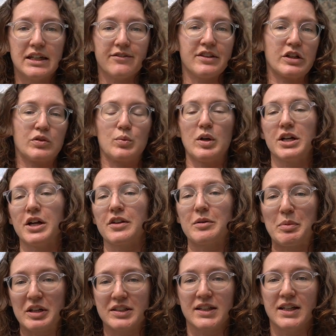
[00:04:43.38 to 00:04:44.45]
If there's one other
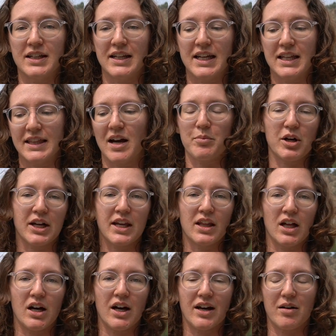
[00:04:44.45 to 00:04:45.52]
person in that parking
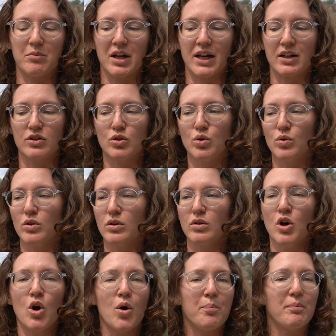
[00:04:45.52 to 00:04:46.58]
lot, I'm like, cool,
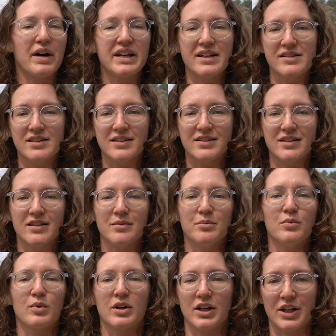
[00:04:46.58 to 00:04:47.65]
buddy system,
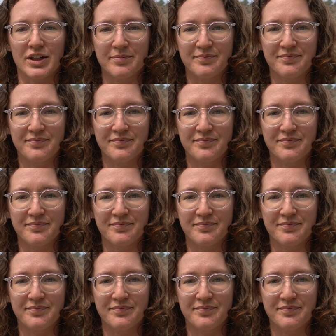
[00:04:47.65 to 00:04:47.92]
we're good.